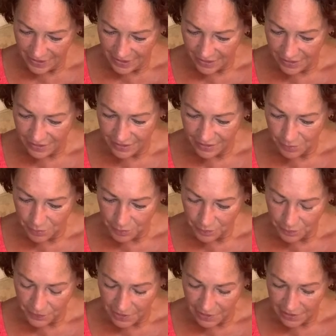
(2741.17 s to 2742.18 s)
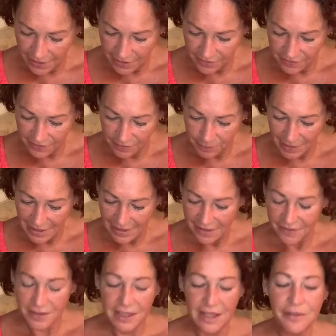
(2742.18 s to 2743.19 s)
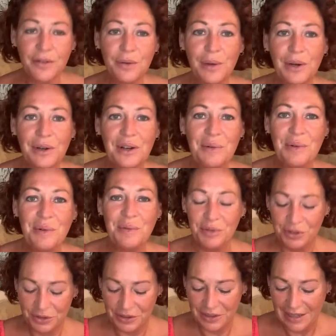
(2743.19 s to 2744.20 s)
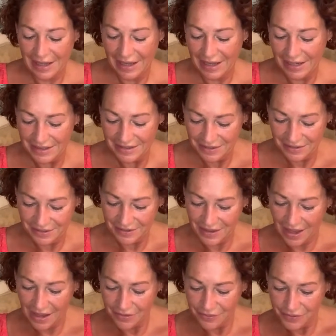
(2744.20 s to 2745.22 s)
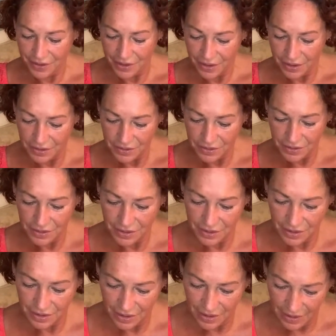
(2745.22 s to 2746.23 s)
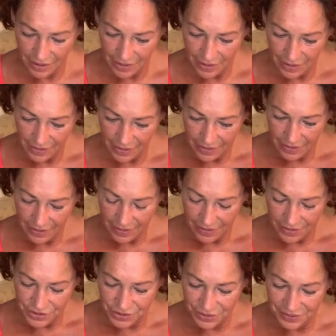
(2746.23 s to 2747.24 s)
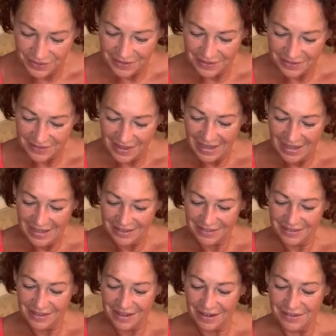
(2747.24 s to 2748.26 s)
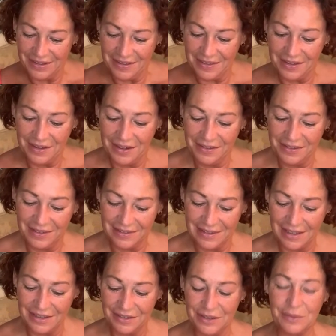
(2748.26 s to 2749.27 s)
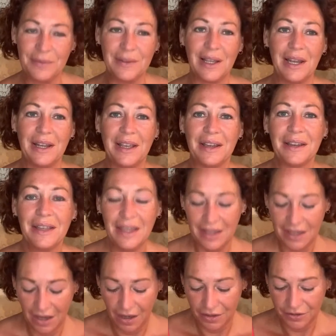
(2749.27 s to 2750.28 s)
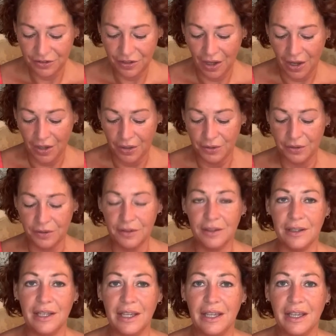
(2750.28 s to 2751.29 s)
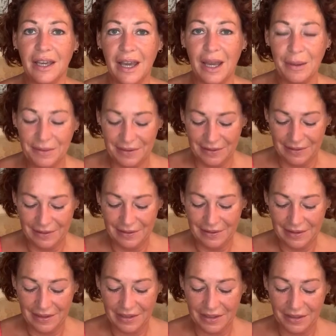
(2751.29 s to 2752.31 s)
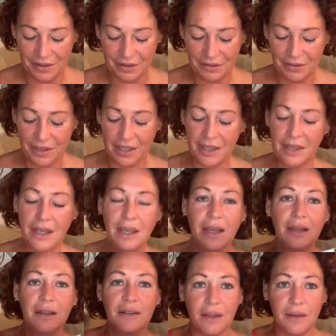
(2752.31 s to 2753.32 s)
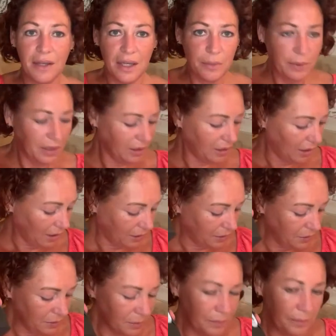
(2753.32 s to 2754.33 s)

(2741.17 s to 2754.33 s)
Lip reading: Elaine says, better late than never. Welcome aboard, Elaine. Good to have you. John says, hey, Teone, the nicest lady on the planet. Totally, absolutely agree. So here we go.